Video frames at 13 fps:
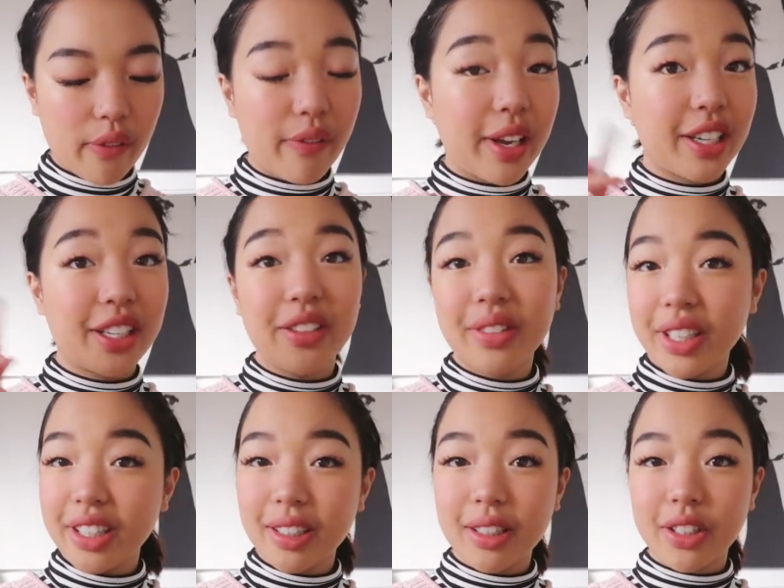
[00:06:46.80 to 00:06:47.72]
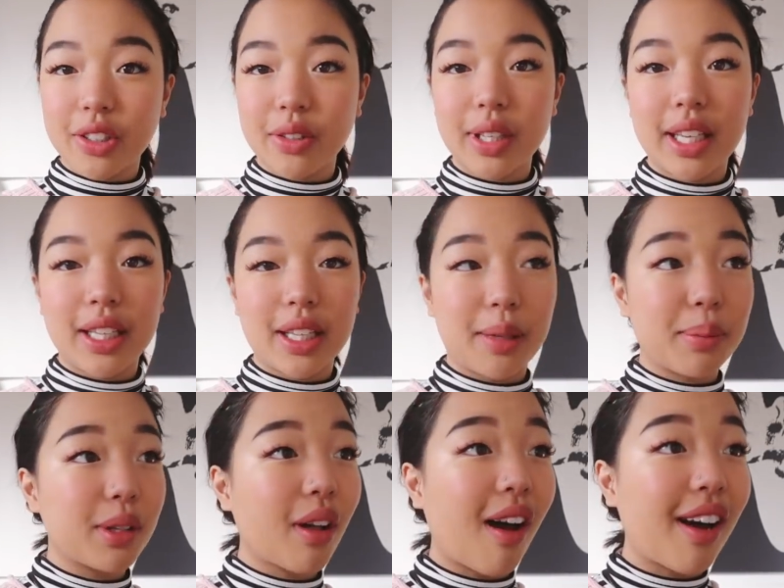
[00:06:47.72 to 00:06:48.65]
very, very glittery
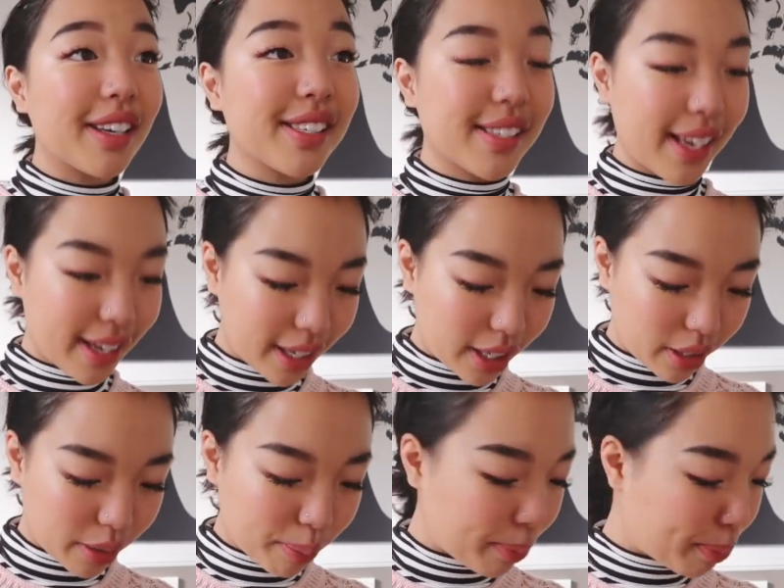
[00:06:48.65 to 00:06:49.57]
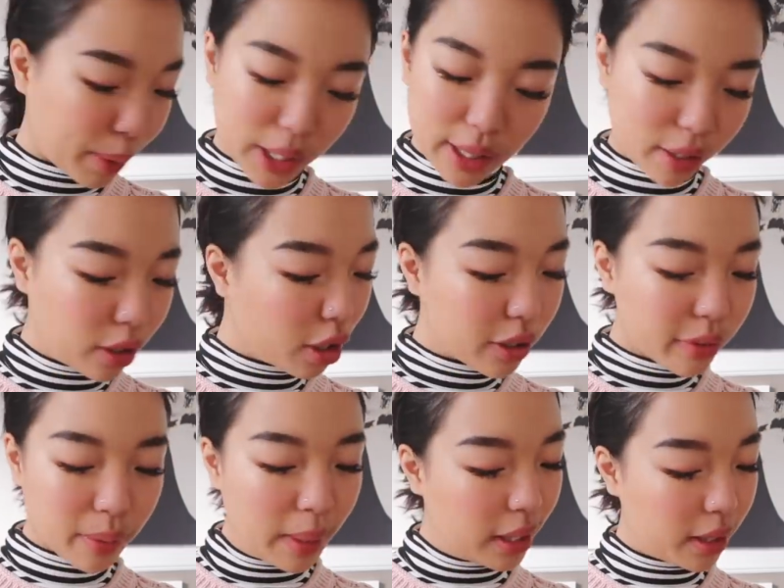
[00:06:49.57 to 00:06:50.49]
lip gloss, and putting that all
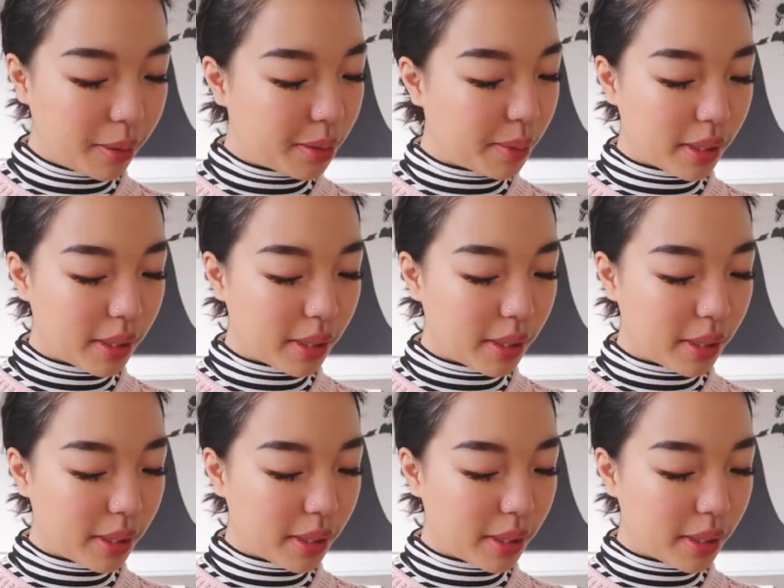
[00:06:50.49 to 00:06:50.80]
over my lips